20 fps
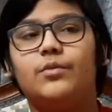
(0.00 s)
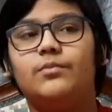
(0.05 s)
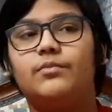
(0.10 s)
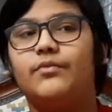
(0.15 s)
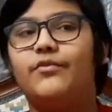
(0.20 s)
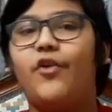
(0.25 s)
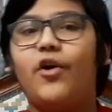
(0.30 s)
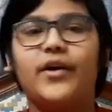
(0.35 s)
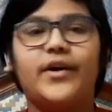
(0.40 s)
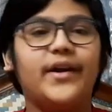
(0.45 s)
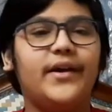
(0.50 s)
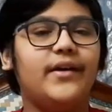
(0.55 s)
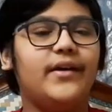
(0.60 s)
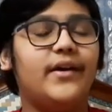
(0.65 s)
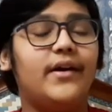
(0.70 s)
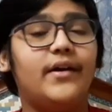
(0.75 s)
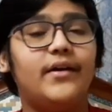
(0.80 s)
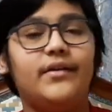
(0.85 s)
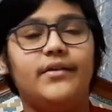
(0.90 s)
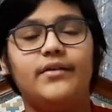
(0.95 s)
walking
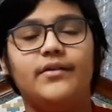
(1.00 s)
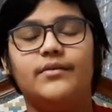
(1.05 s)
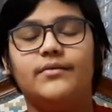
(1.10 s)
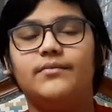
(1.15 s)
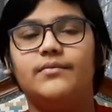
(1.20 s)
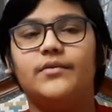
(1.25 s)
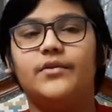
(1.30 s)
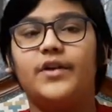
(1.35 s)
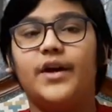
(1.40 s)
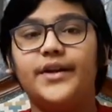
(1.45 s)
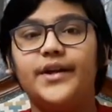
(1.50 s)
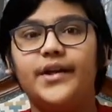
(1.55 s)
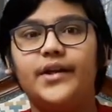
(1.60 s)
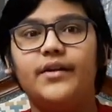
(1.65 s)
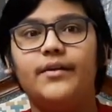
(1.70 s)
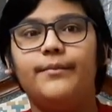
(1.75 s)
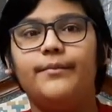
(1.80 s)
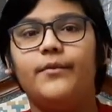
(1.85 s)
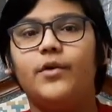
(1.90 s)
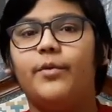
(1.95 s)
and
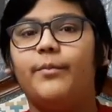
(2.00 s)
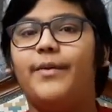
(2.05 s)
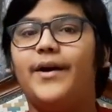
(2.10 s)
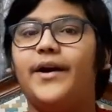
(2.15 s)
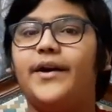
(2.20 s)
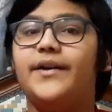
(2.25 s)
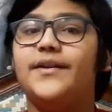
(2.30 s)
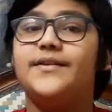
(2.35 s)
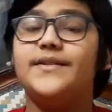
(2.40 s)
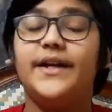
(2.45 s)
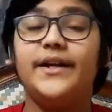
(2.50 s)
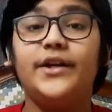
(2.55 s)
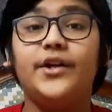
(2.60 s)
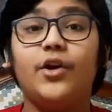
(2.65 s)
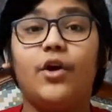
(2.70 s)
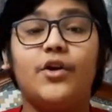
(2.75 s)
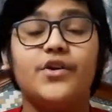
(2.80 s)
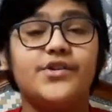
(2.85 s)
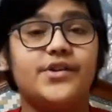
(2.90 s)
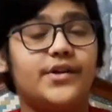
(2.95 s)
running by
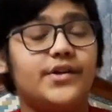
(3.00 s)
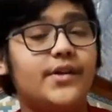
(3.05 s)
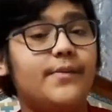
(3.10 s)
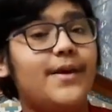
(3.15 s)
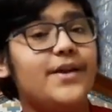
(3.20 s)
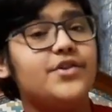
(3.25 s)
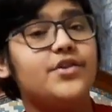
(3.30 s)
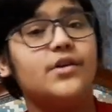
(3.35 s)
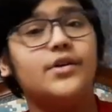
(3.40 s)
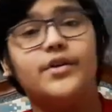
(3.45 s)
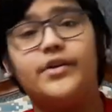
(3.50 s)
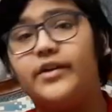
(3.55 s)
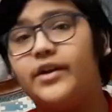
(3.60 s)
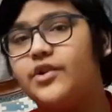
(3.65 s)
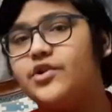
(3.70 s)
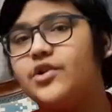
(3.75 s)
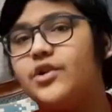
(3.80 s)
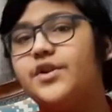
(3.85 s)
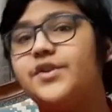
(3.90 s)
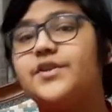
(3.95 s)
centaurs and other magical
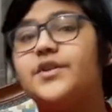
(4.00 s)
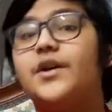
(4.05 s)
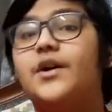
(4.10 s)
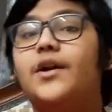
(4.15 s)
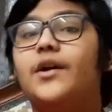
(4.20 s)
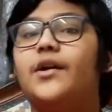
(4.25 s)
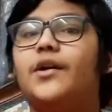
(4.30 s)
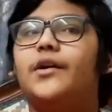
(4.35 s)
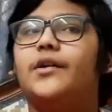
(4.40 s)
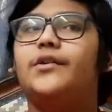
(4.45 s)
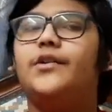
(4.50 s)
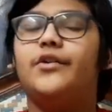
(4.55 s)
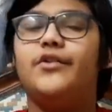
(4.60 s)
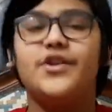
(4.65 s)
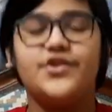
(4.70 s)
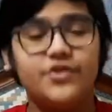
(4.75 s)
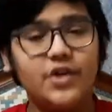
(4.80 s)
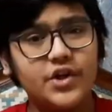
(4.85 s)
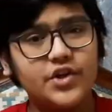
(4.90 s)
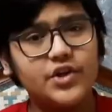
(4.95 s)
creatures, the
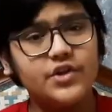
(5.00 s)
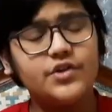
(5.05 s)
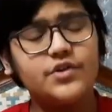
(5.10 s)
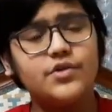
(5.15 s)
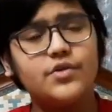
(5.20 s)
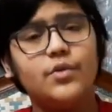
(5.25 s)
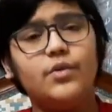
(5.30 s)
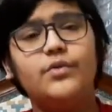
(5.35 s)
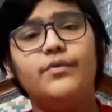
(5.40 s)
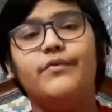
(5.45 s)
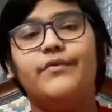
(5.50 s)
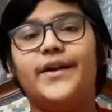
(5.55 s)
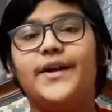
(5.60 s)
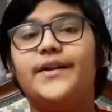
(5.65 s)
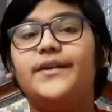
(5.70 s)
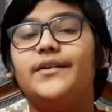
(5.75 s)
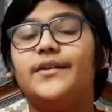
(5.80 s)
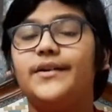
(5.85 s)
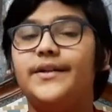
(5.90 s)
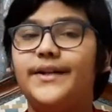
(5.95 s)
resurrection stone
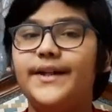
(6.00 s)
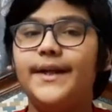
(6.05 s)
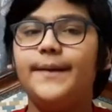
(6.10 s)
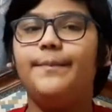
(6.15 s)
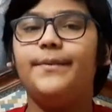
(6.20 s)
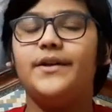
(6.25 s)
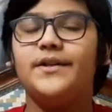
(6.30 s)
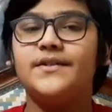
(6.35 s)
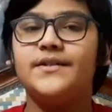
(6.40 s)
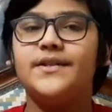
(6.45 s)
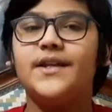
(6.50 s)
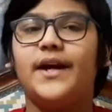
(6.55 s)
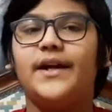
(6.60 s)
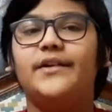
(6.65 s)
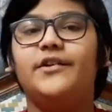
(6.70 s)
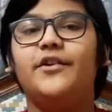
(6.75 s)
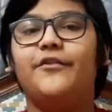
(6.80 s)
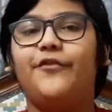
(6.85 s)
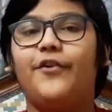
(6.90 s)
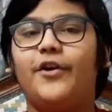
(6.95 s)
went deep
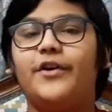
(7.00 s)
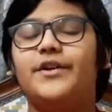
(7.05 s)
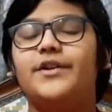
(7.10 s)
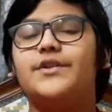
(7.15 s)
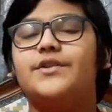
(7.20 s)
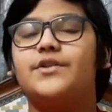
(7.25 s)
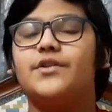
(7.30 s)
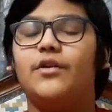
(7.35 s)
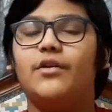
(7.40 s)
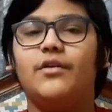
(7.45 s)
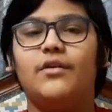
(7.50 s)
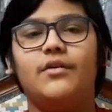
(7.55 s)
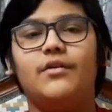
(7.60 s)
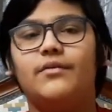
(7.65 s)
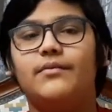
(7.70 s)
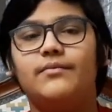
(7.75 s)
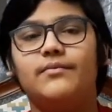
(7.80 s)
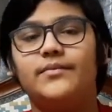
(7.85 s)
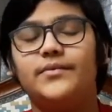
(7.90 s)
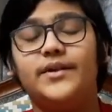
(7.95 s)
inside the forest,
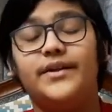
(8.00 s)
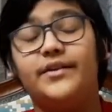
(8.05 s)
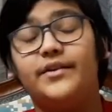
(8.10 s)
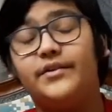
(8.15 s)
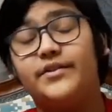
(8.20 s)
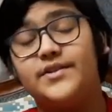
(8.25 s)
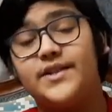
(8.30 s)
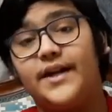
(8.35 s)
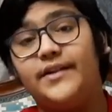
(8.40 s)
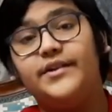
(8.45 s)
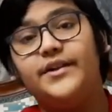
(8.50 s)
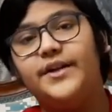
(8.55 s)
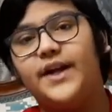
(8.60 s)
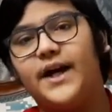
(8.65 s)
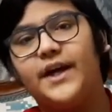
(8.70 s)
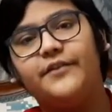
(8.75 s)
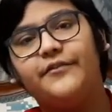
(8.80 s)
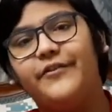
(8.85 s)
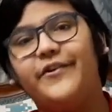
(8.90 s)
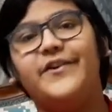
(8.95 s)
inside the
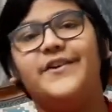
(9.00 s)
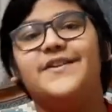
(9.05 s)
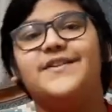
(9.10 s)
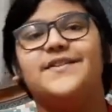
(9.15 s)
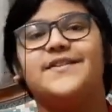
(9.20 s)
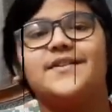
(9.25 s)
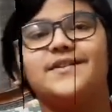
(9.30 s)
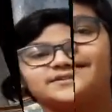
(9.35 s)
dark forest.